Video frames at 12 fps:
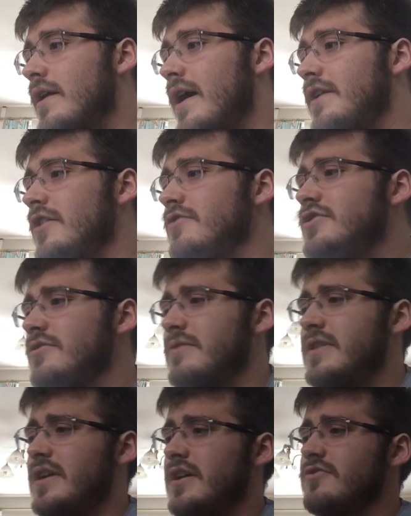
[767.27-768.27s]
And also
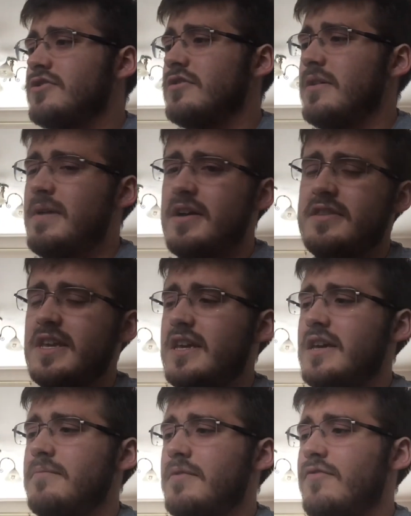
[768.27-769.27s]
about
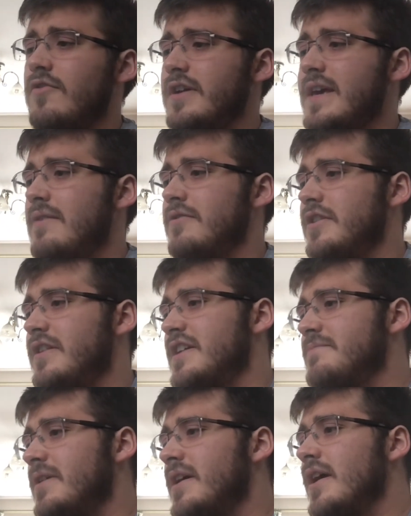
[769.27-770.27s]
the, before I carry on the
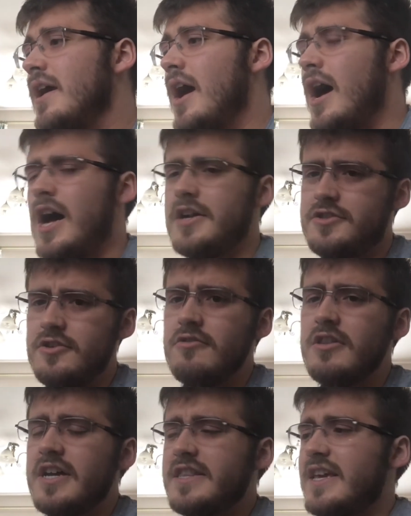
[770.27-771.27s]
next bit, I
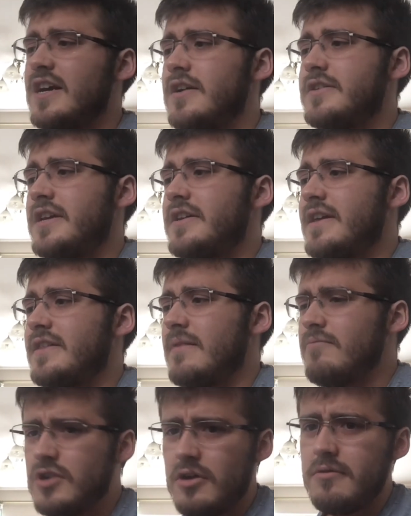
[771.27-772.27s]
do like the idea that
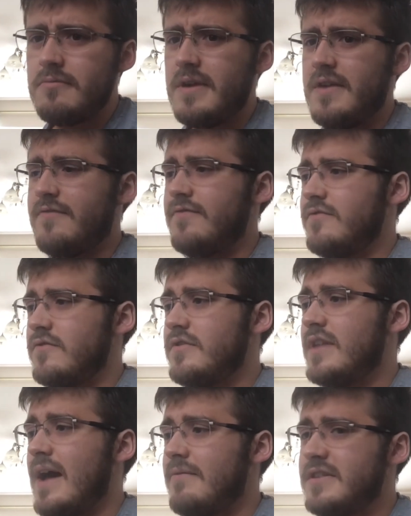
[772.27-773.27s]
them going with
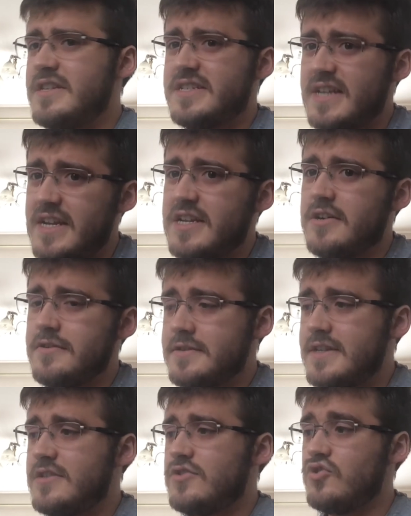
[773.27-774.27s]
having Decepticons
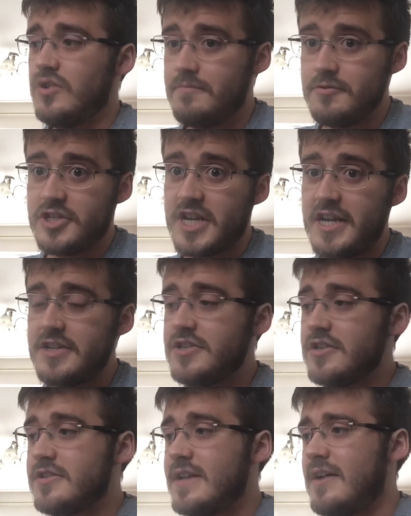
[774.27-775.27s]
as triple
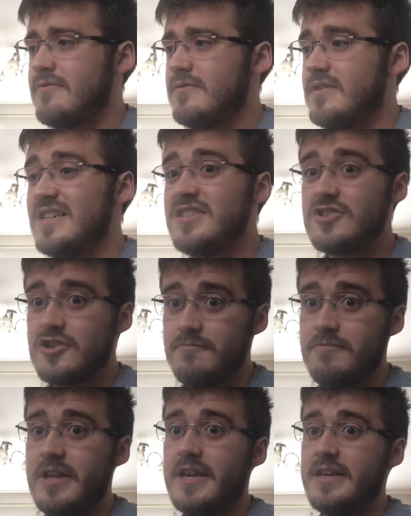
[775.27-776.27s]
changers. Now, this is
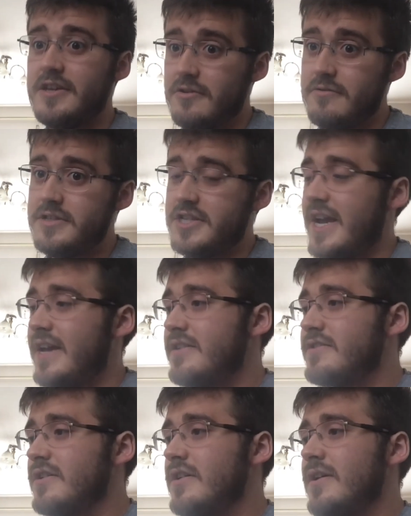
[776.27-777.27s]
completely going change.